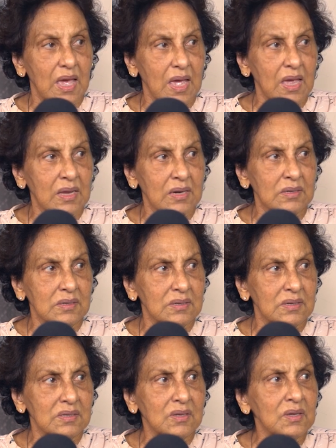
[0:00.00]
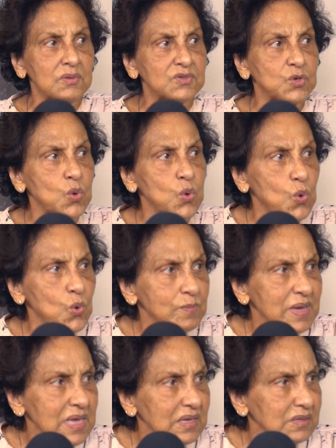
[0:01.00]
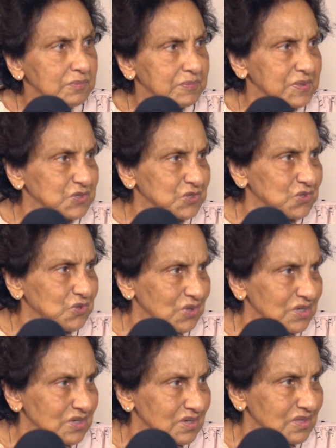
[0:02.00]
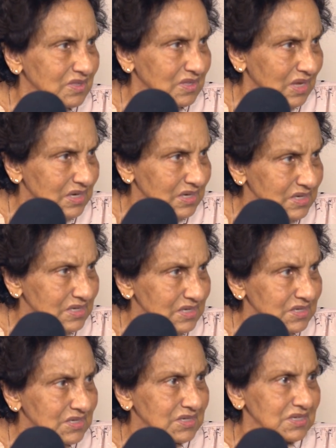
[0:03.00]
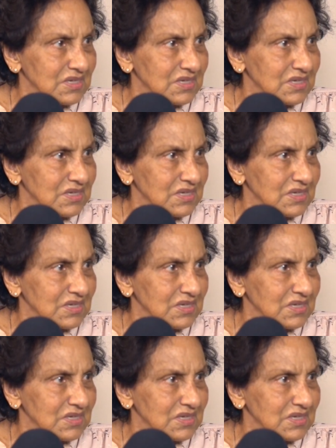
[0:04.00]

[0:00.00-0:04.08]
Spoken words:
And home help is not that easy.